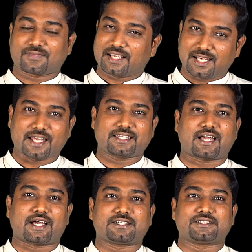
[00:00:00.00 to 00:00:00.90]
Like
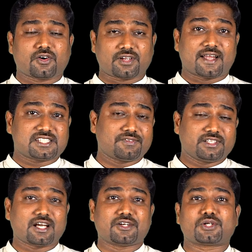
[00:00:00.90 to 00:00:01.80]
that, organism when
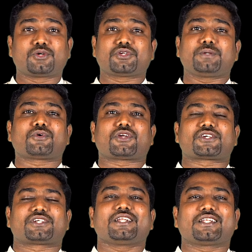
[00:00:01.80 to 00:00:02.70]
they undergo
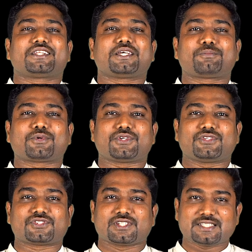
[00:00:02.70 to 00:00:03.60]
reproduction, they
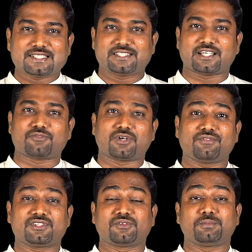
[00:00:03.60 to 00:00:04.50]
produces its young one
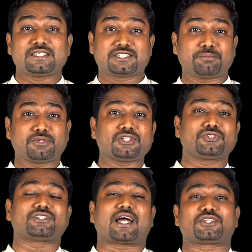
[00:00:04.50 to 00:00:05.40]
which will be similar
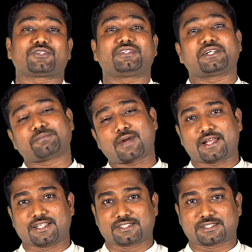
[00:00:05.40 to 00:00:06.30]
to that of their
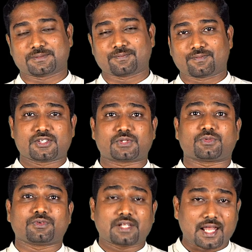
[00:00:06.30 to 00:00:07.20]
parents.
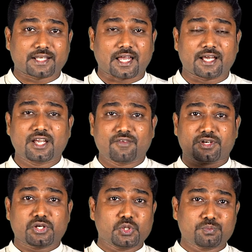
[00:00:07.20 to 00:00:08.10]
So like that,
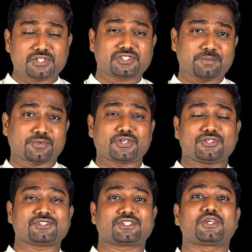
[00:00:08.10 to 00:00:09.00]
when humans
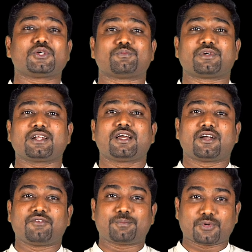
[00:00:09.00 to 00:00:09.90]
reproduce, human
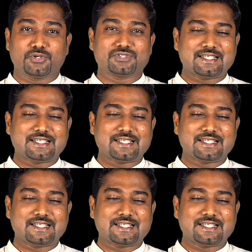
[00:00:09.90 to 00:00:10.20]
will produce